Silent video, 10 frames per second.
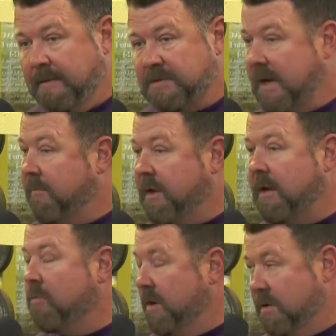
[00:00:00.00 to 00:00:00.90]
Same
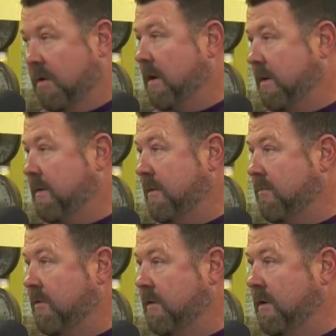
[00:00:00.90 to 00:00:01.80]
thing we do a lot of
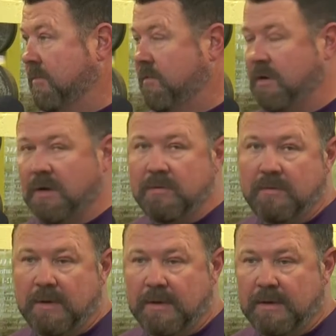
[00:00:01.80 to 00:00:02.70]
times to teams,
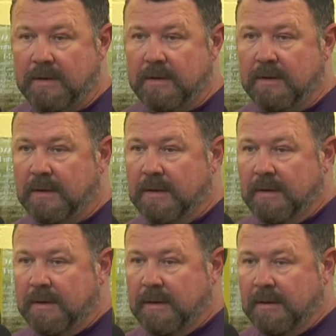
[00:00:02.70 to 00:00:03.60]
and
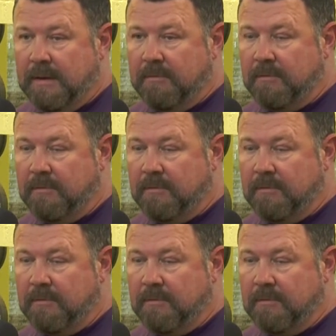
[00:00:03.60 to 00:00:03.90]
it